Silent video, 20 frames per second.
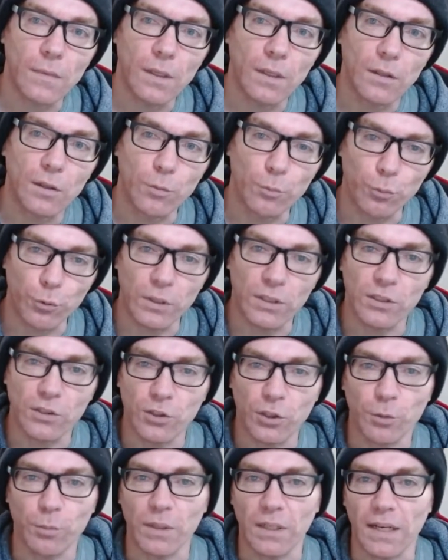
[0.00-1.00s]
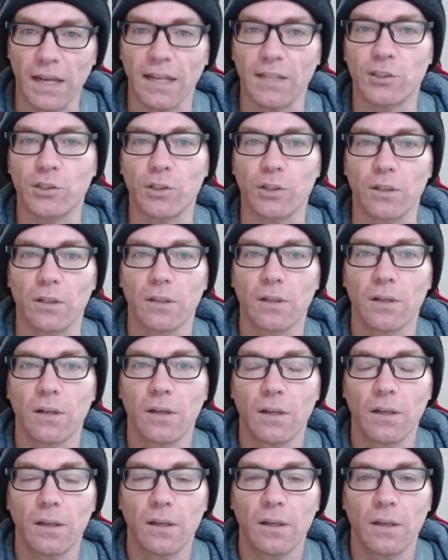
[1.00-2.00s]
the predetermined nature,
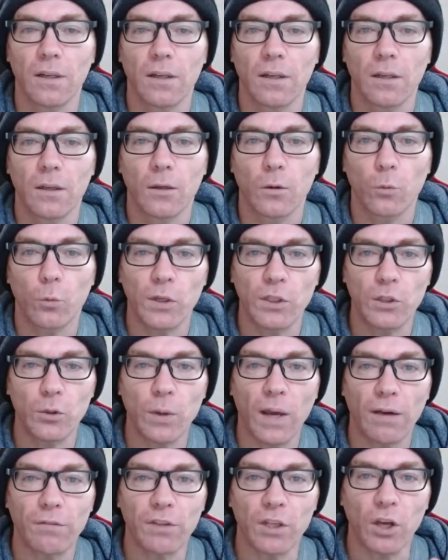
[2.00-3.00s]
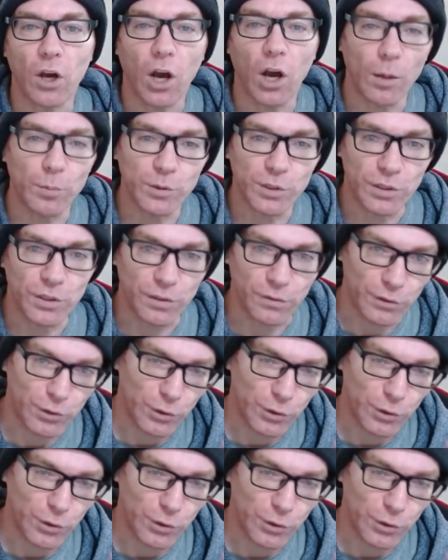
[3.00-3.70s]
we do have the option of